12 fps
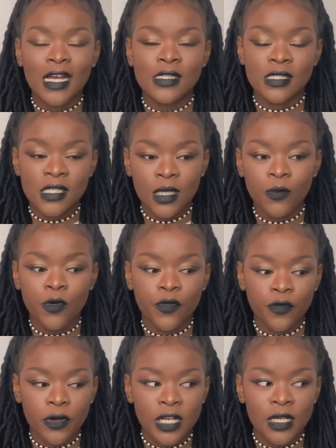As a team,
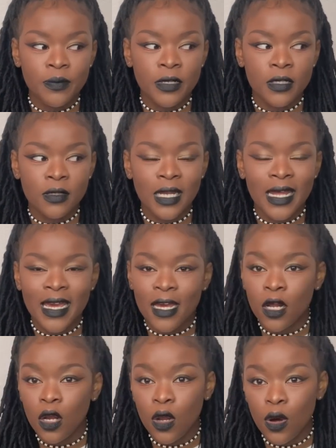we've really been
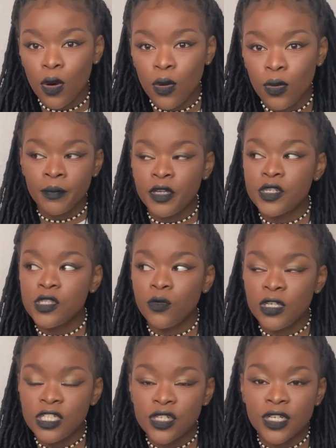laying low because the
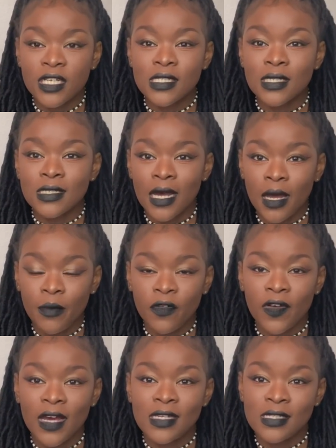winter is a time
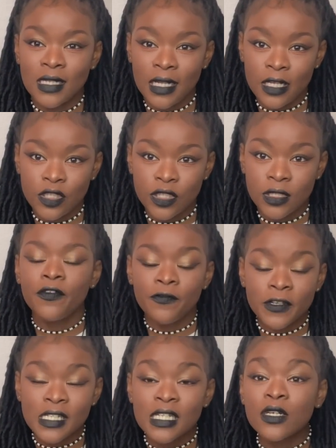of isolation,
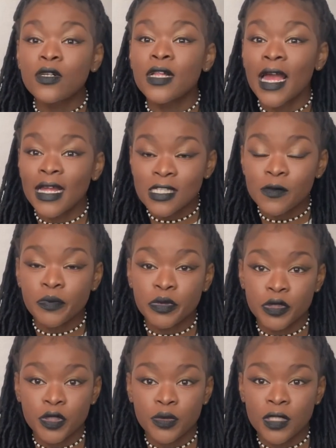physical and spiritual